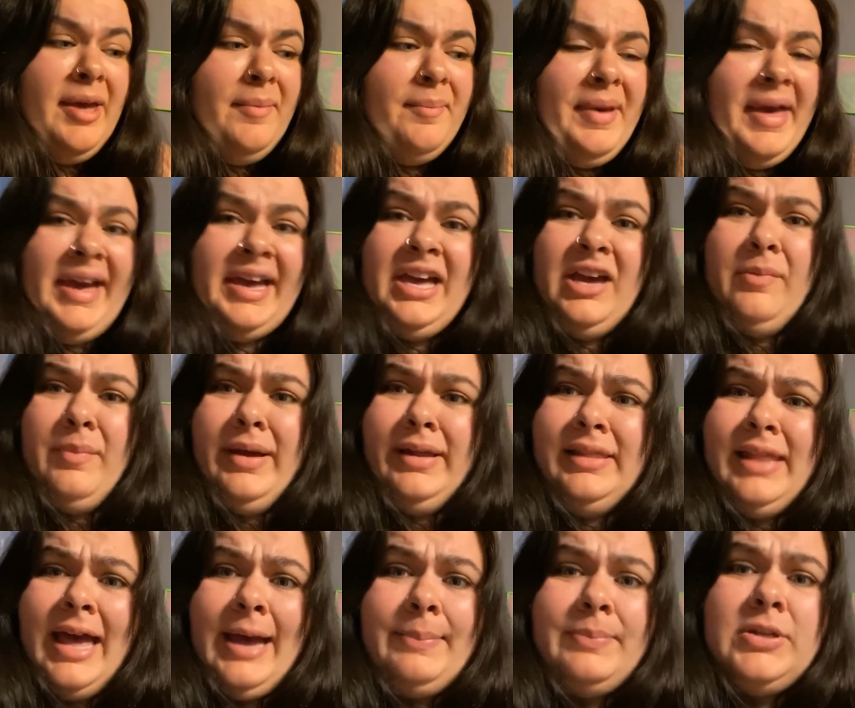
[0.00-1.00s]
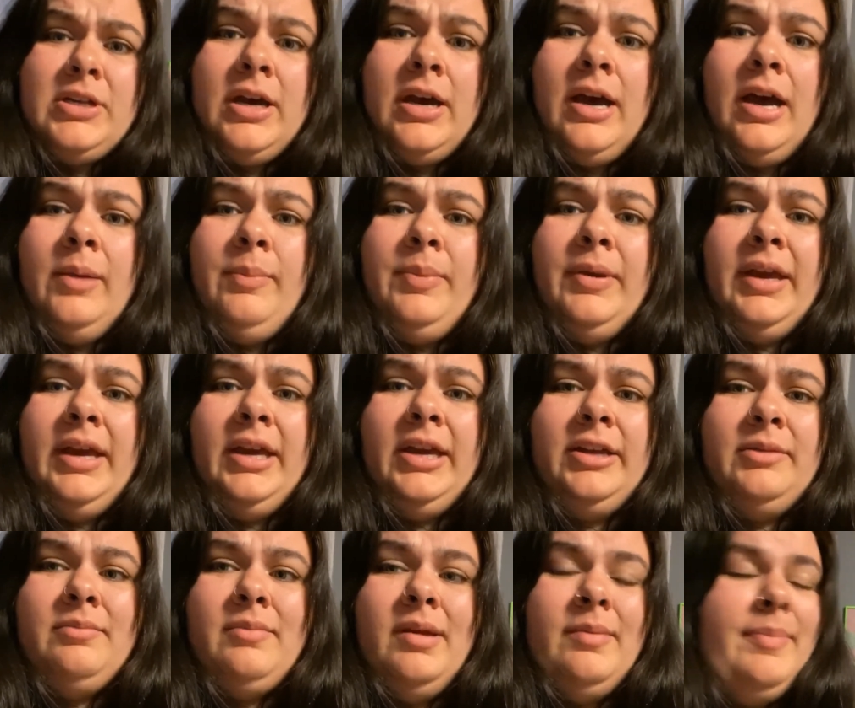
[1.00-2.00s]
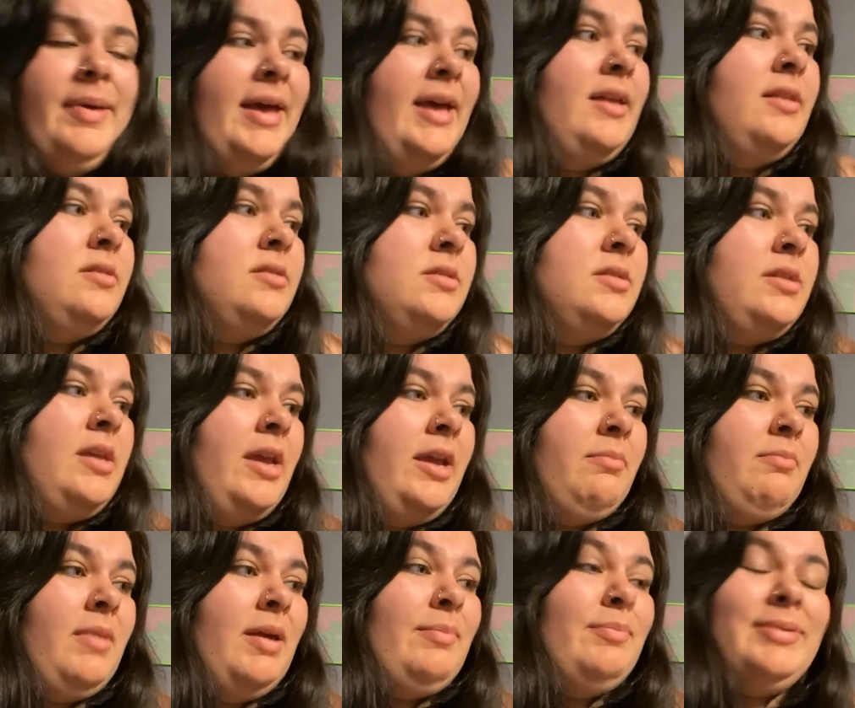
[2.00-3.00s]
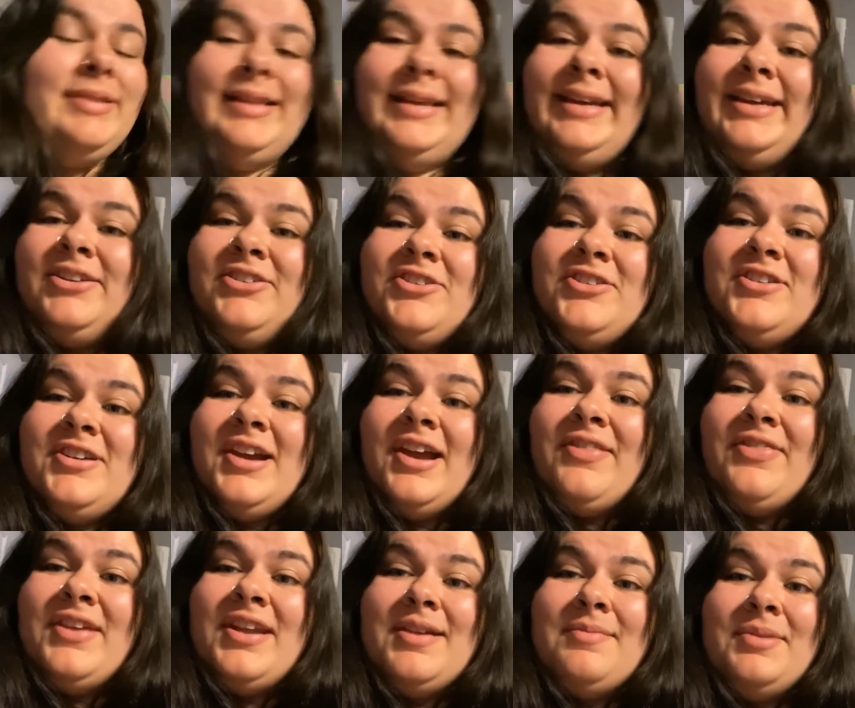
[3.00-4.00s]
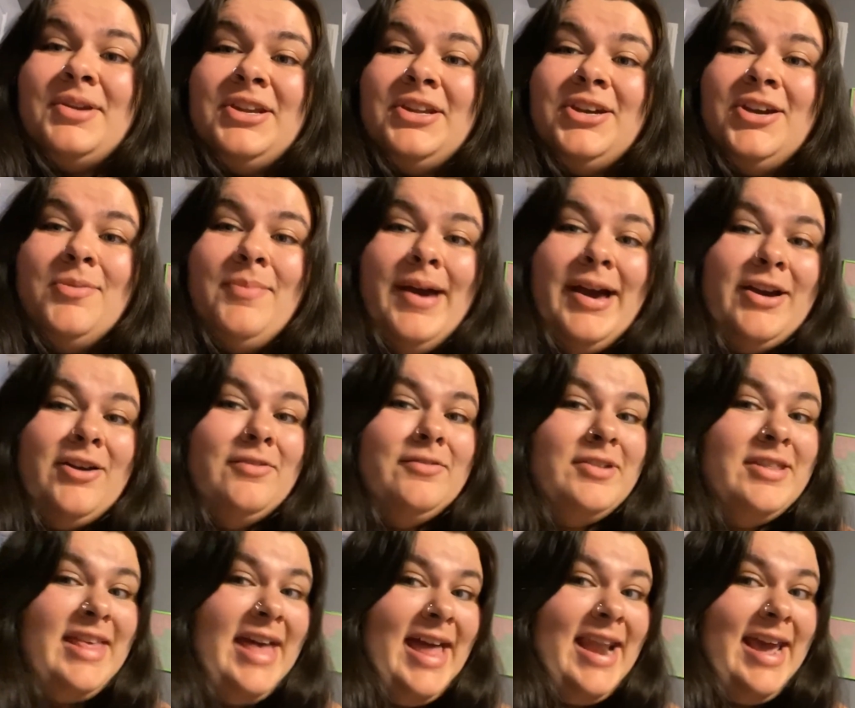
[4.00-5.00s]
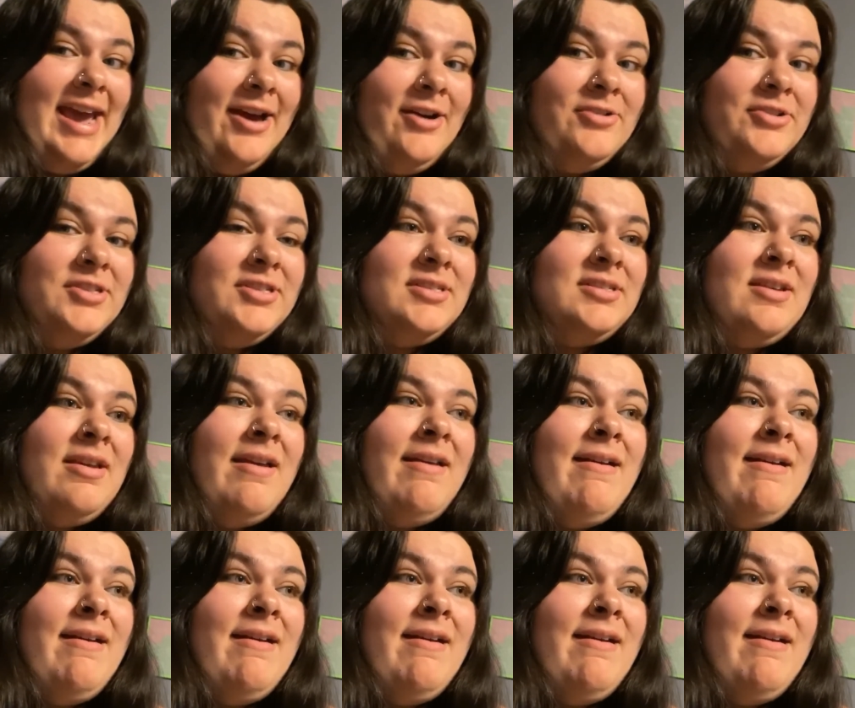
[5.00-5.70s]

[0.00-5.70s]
pack up my laptop and my pens and my planner, and then I'm gonna go back over to that house